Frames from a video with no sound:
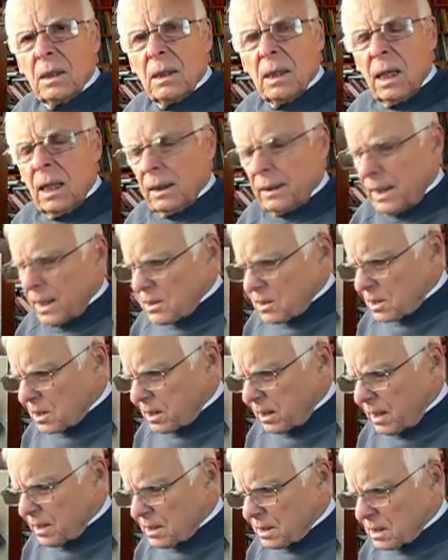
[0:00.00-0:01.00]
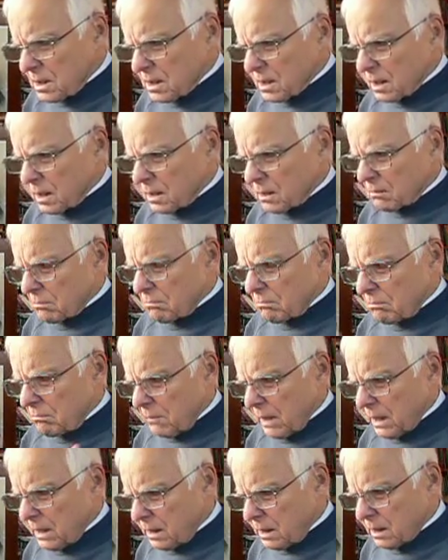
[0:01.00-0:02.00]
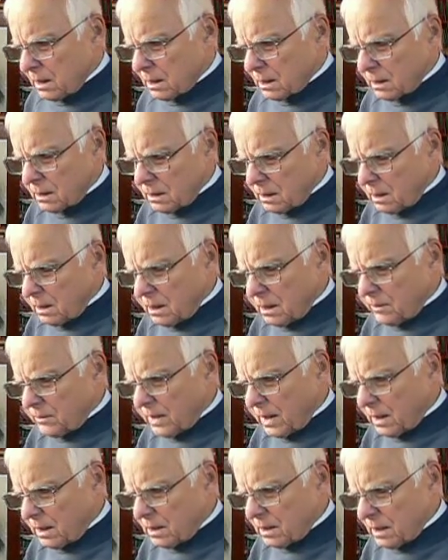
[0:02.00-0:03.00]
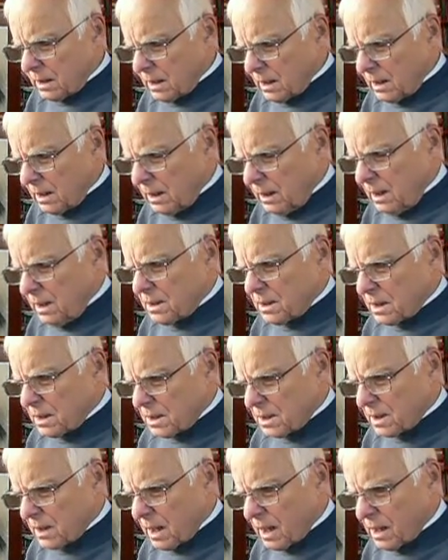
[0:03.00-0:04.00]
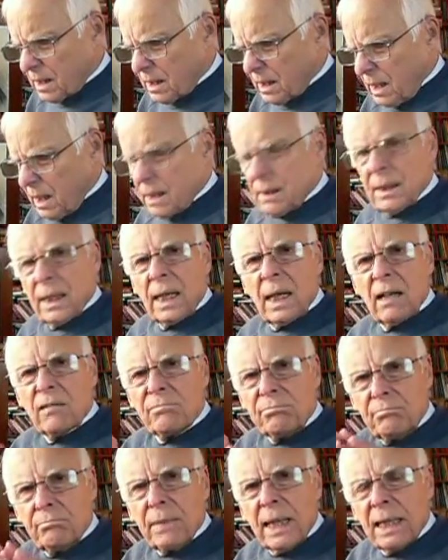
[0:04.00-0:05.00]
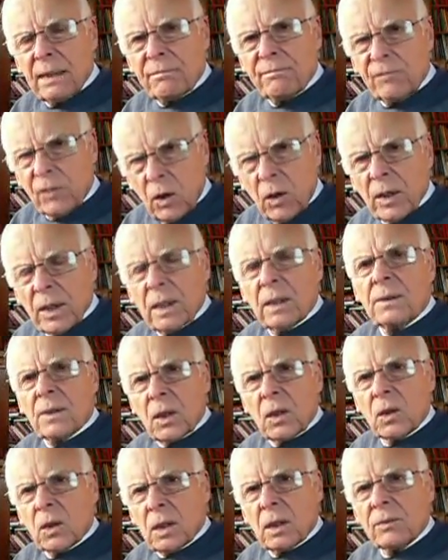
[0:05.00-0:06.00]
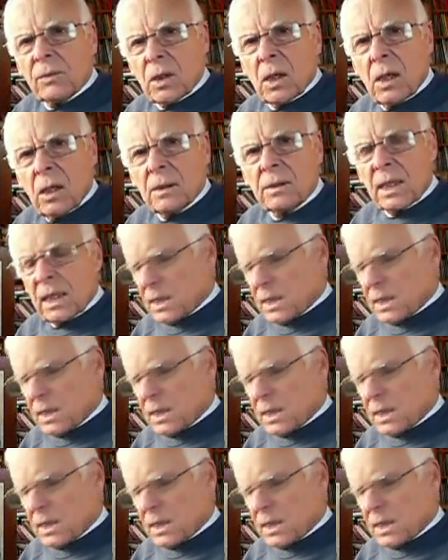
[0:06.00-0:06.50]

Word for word: Our legislators and many are, of our elite today, they have made void the law of God.